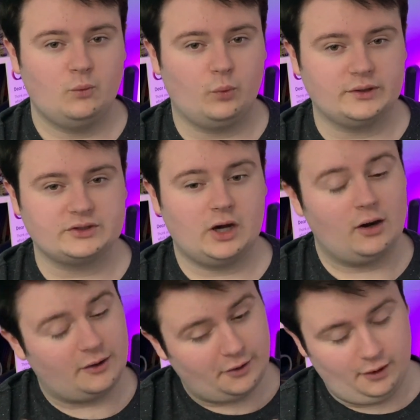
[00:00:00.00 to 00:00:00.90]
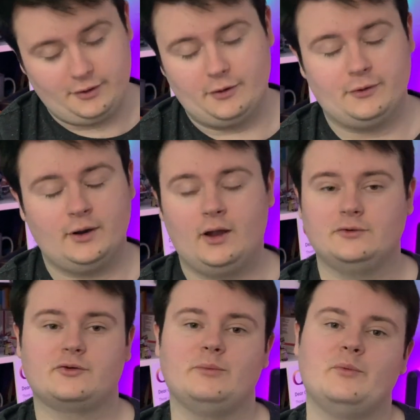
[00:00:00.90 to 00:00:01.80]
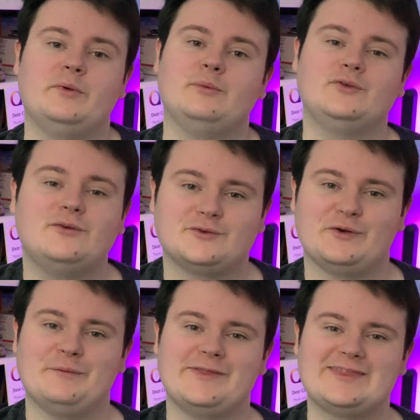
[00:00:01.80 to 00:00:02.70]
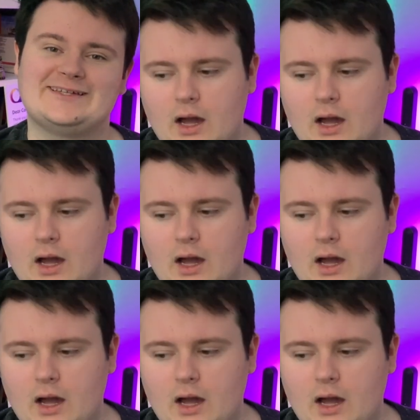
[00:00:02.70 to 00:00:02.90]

which another large group of people don't agree with.